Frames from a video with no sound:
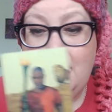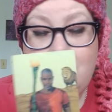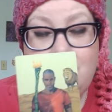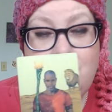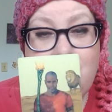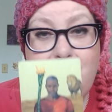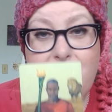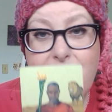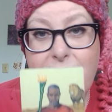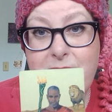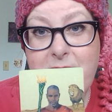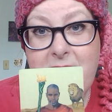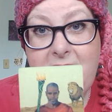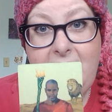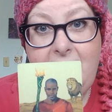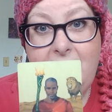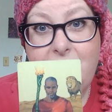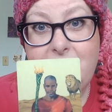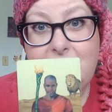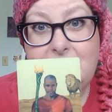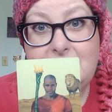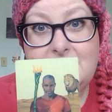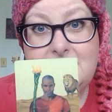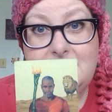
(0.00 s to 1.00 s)
you could be
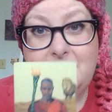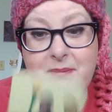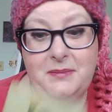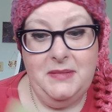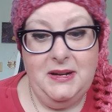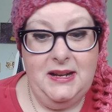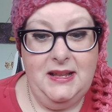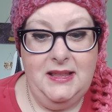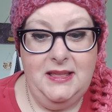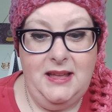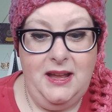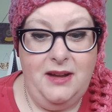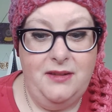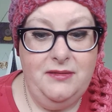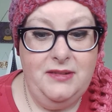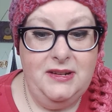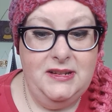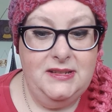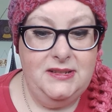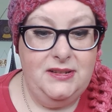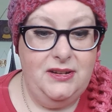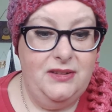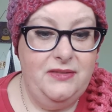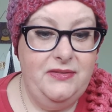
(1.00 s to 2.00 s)
having somebody that
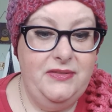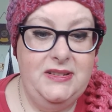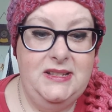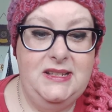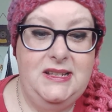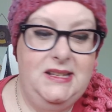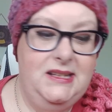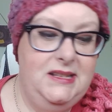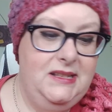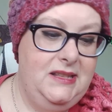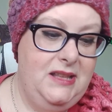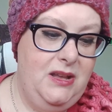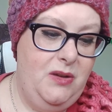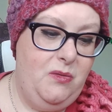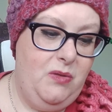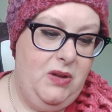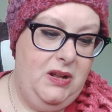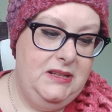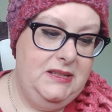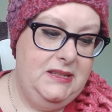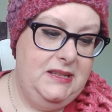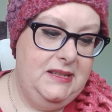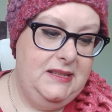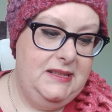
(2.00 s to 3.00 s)
resurfaces that
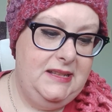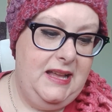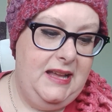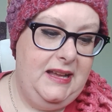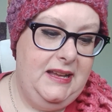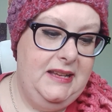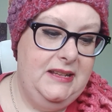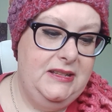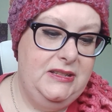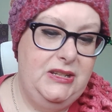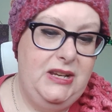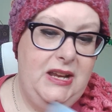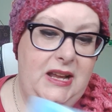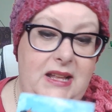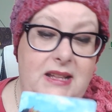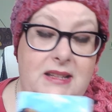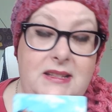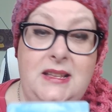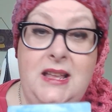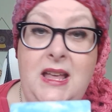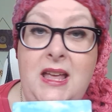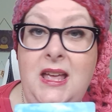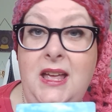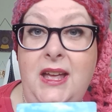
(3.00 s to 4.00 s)
wants a second
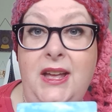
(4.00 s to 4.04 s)
chance.